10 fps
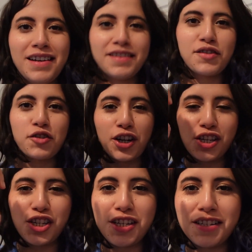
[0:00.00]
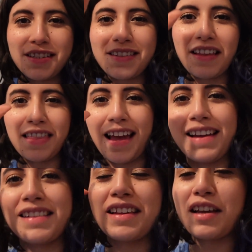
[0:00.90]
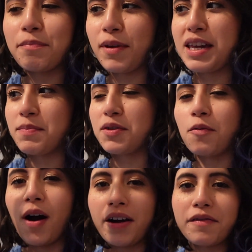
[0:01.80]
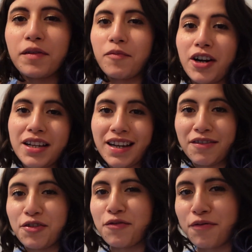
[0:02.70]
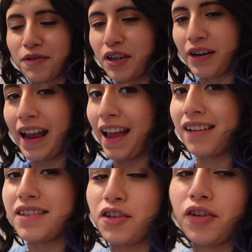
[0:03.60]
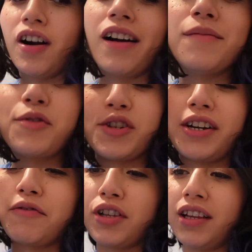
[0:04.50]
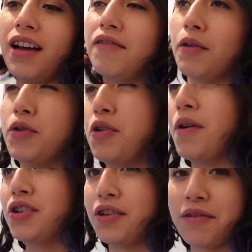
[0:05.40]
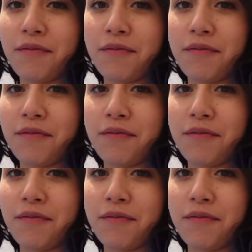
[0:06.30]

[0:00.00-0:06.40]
scrunchies that keeps the water from running down your hands and your arms, which I really love, like when you're washing your